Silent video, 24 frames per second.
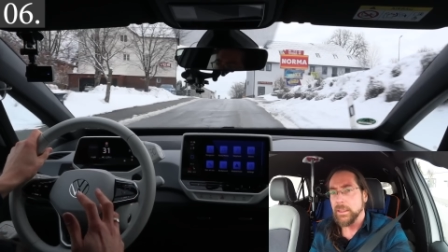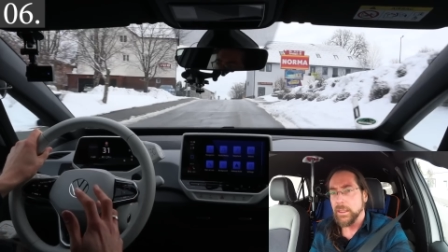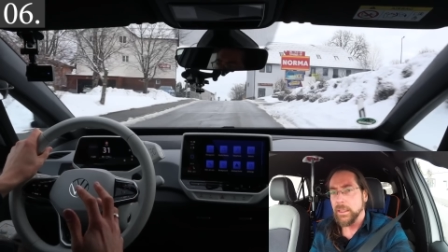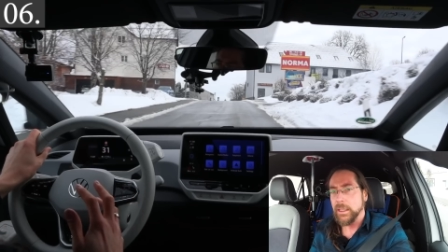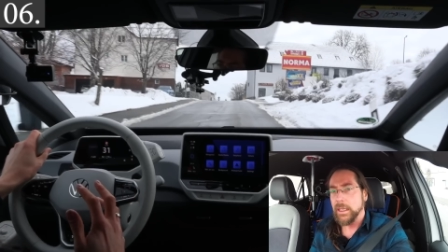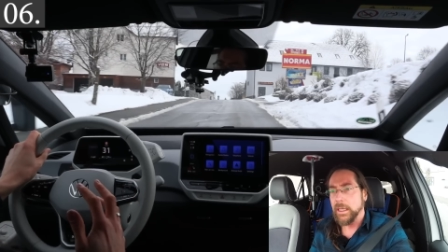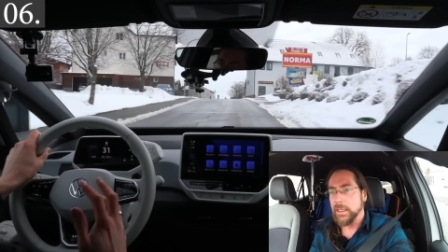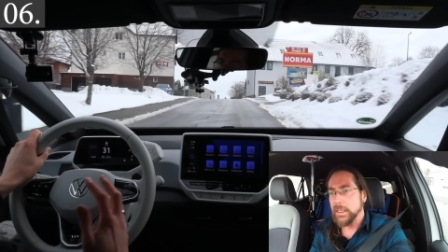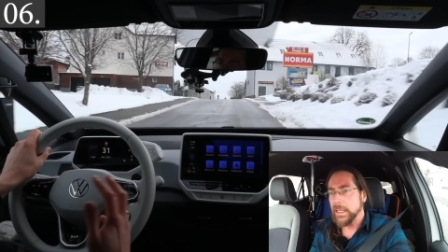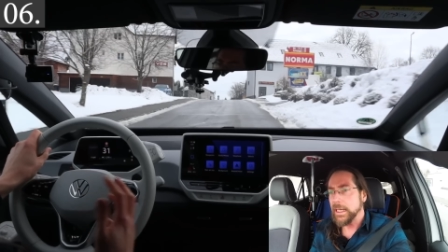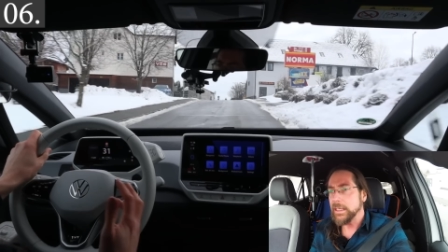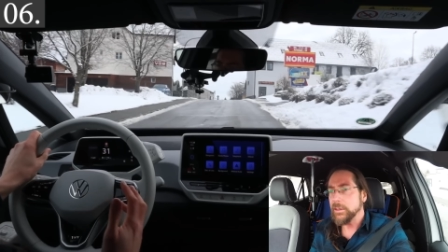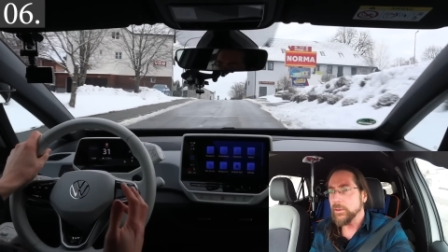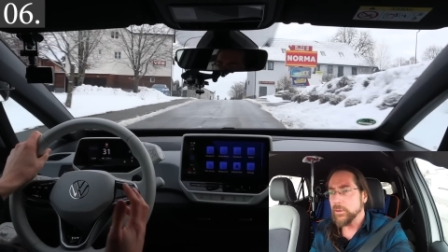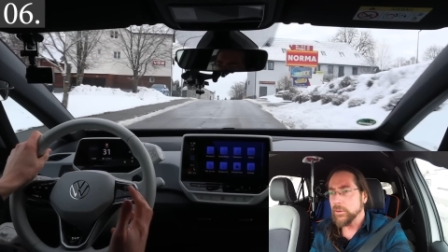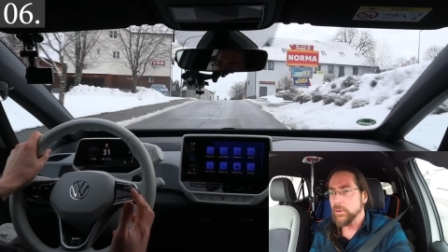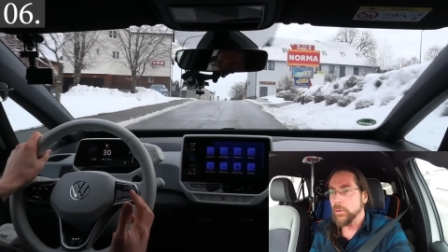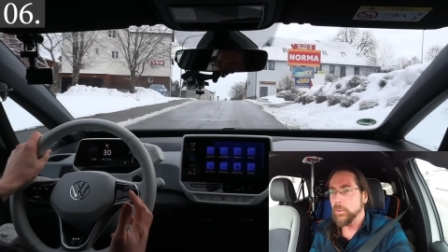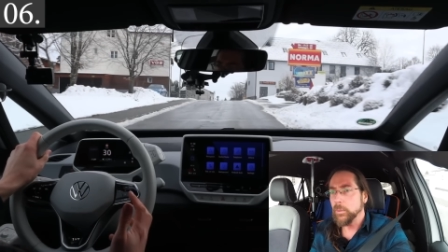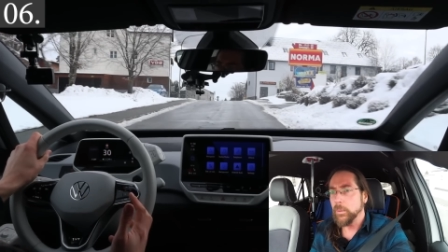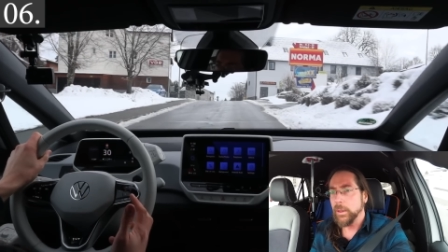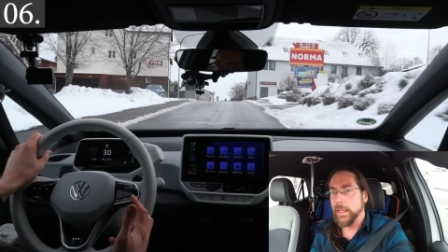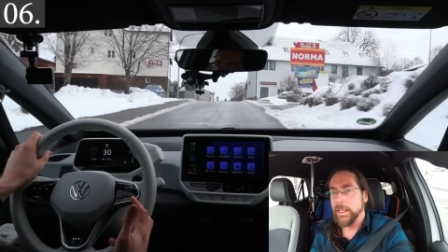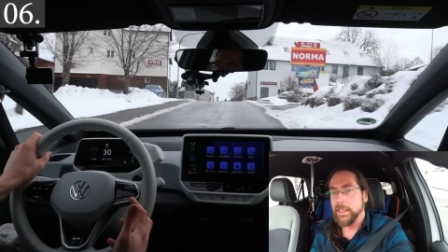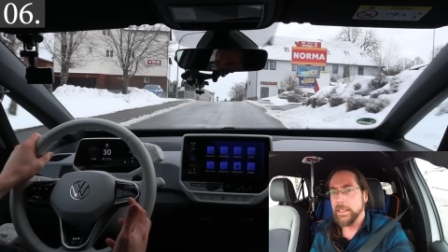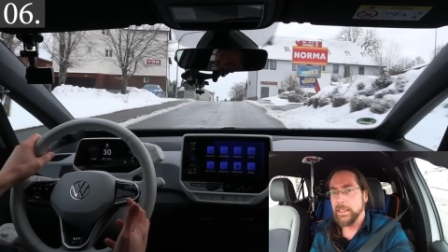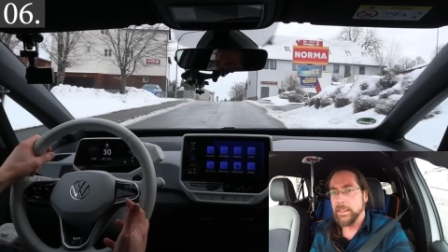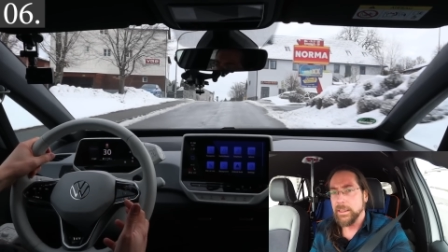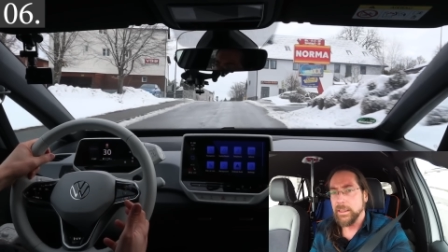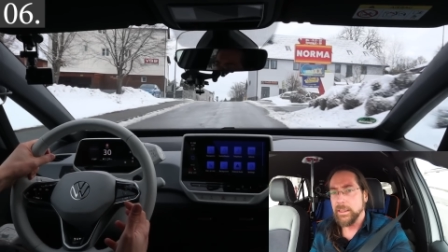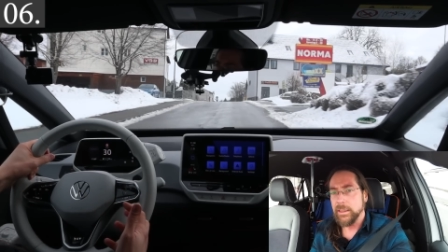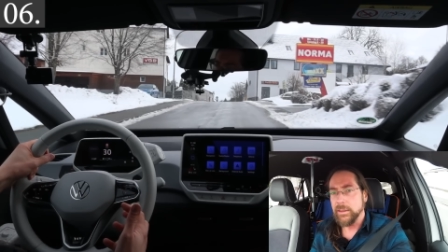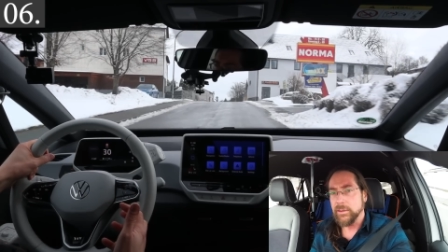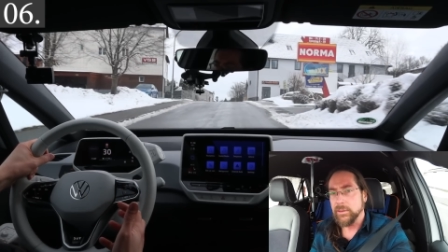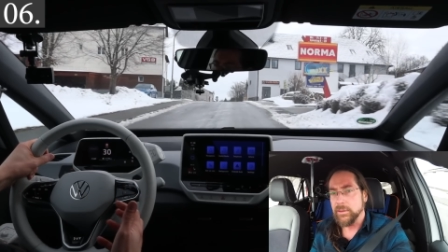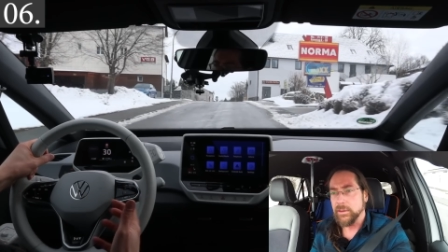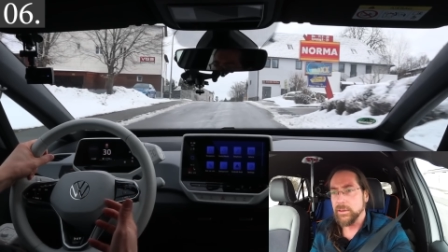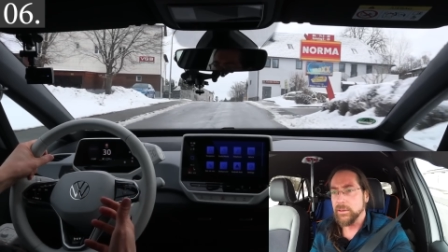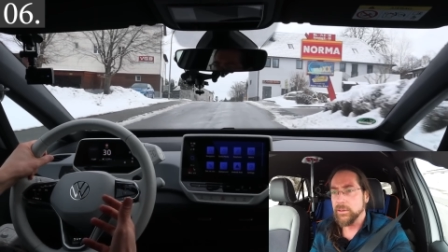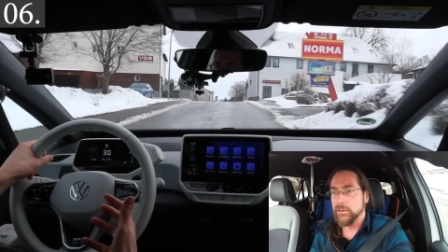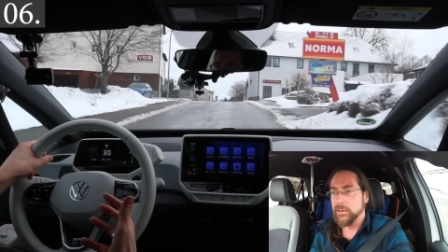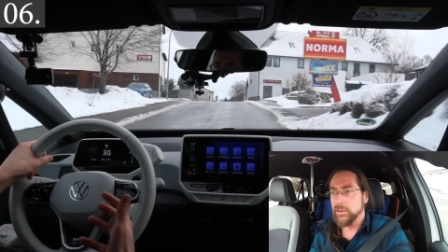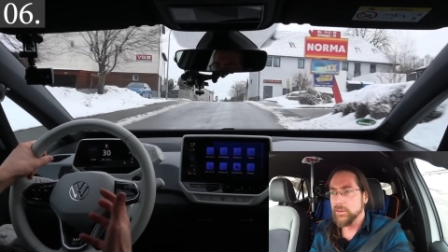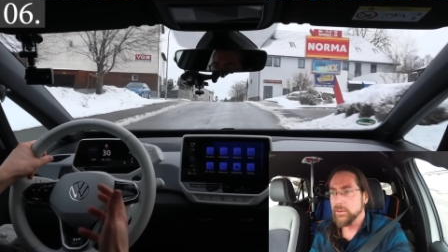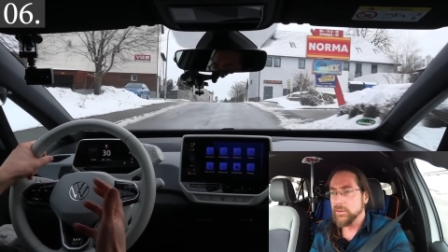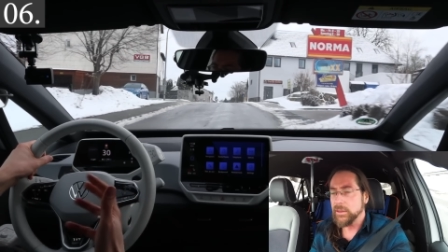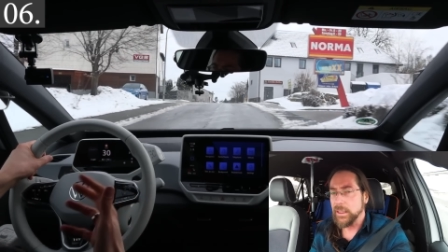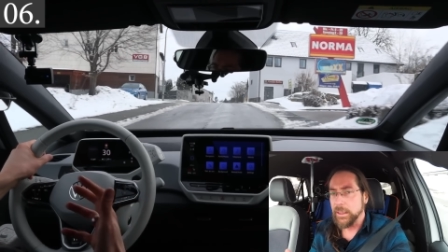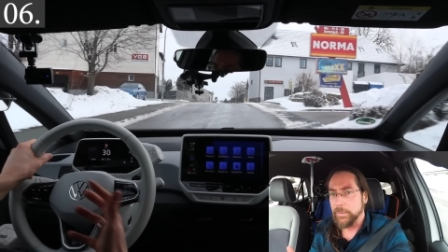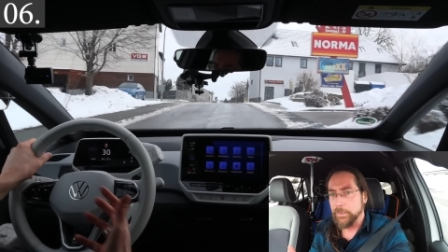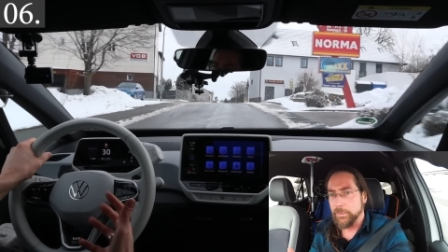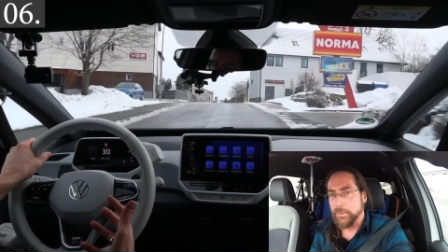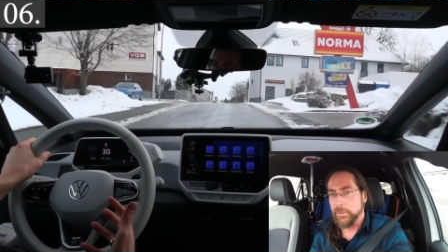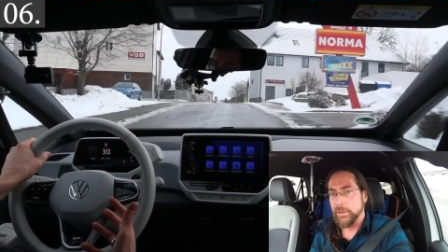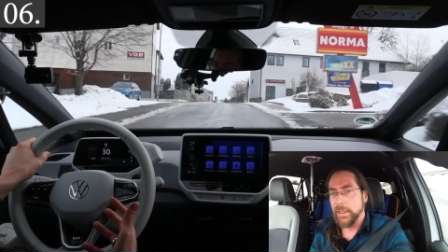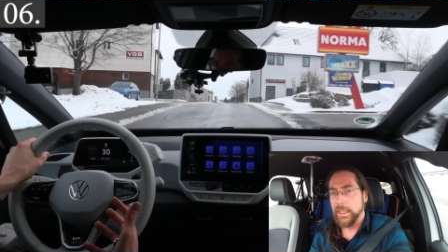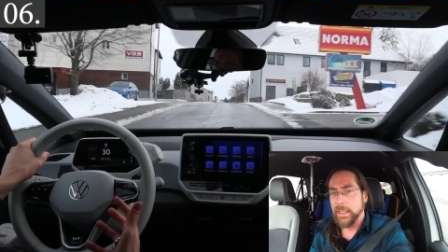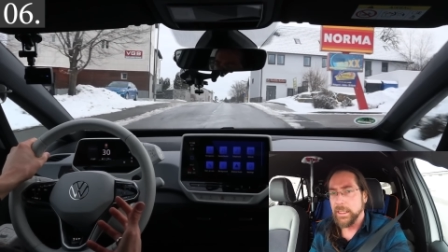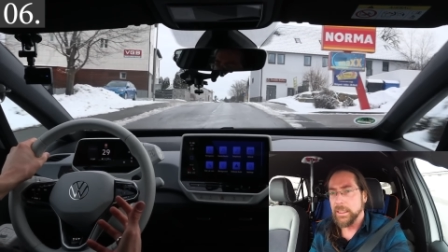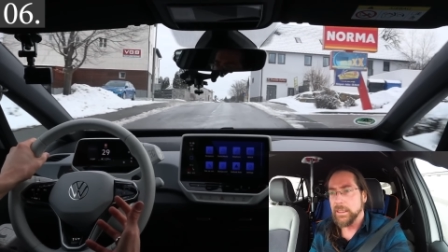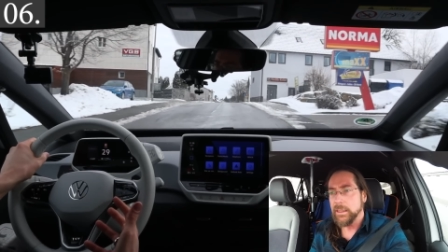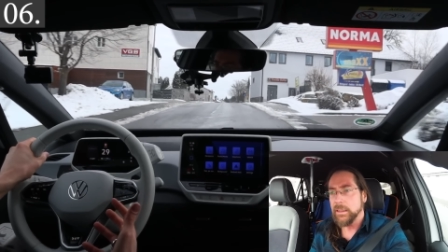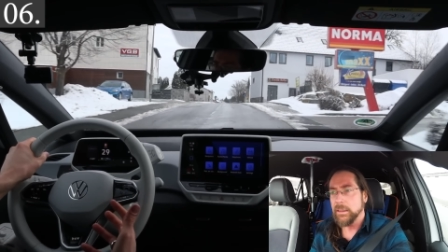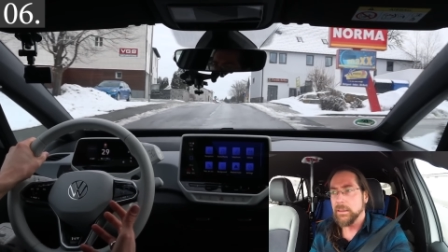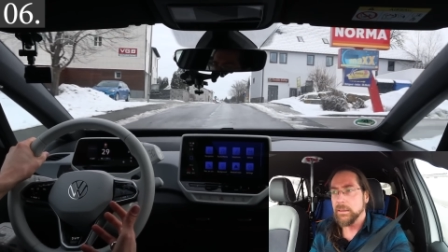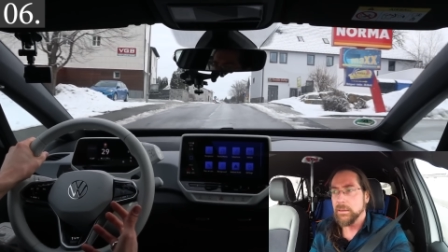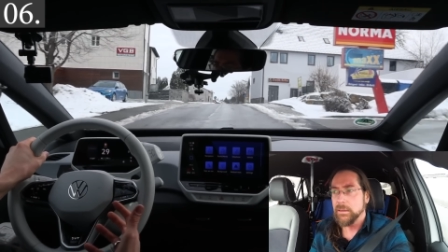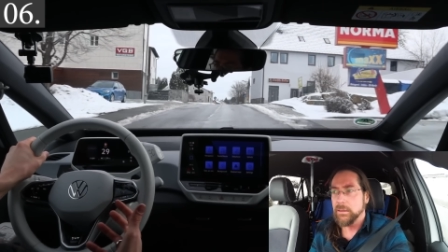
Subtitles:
and I don't know why that is. It's just I brake,